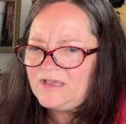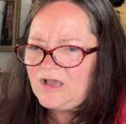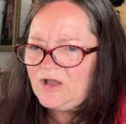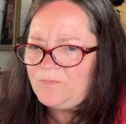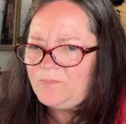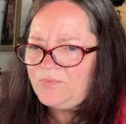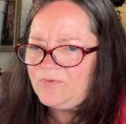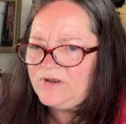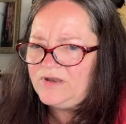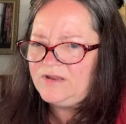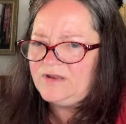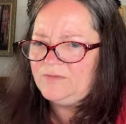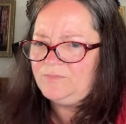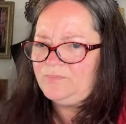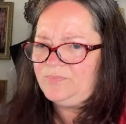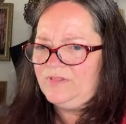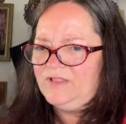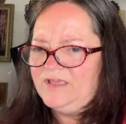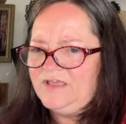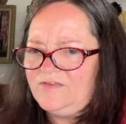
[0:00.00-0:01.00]
I'll put it in
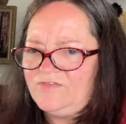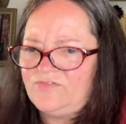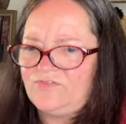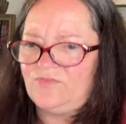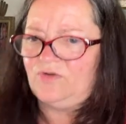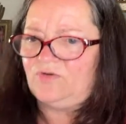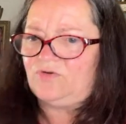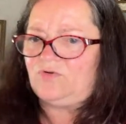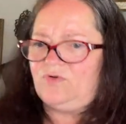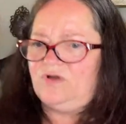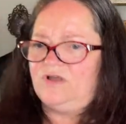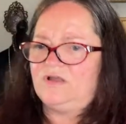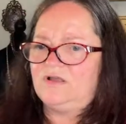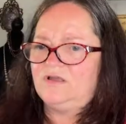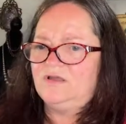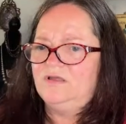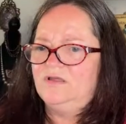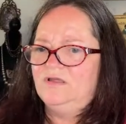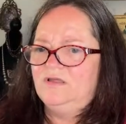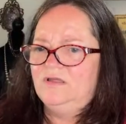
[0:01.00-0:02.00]
place real quick.
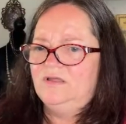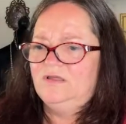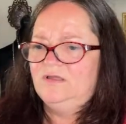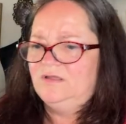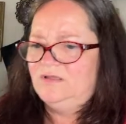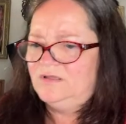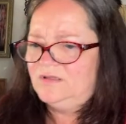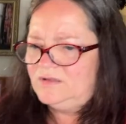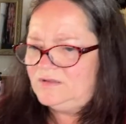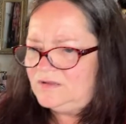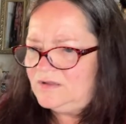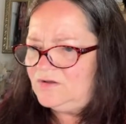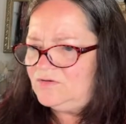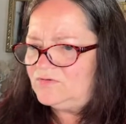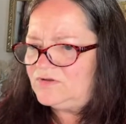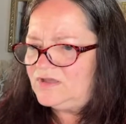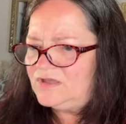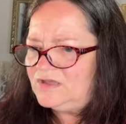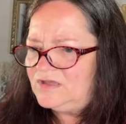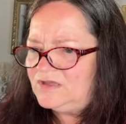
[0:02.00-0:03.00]
Okay.